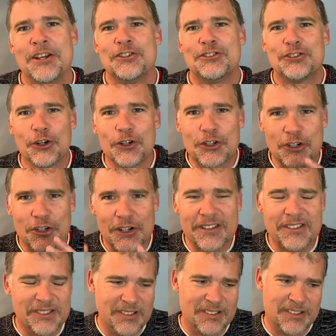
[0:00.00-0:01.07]
So
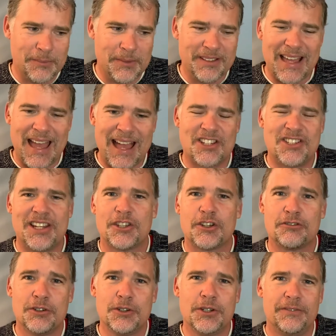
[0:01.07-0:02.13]
criticism is actually at the
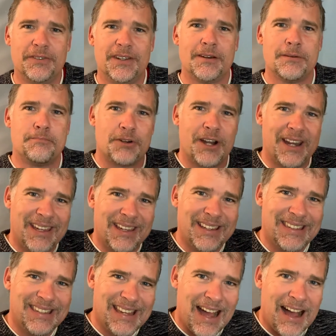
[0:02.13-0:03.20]
root of it, a
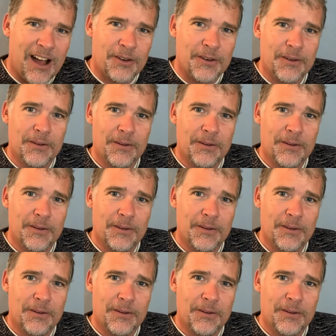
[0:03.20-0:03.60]
breaking down,